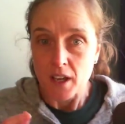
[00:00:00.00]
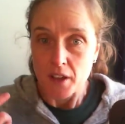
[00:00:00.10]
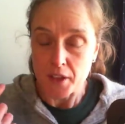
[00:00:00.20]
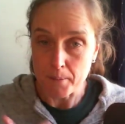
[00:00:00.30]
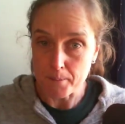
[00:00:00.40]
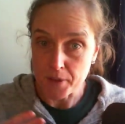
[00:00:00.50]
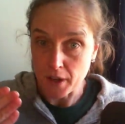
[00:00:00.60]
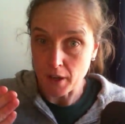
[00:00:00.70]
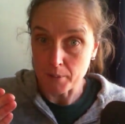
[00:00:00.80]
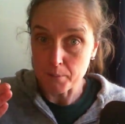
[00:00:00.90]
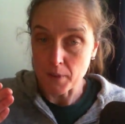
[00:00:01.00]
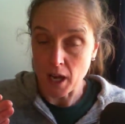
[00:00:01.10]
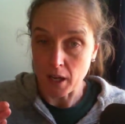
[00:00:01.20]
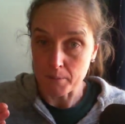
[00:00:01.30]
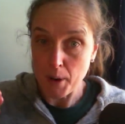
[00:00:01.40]
the
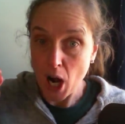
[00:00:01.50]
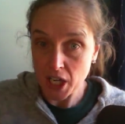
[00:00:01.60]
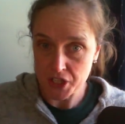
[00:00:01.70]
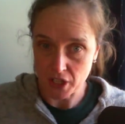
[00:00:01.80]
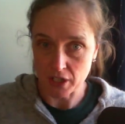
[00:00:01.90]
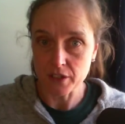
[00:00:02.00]
partner,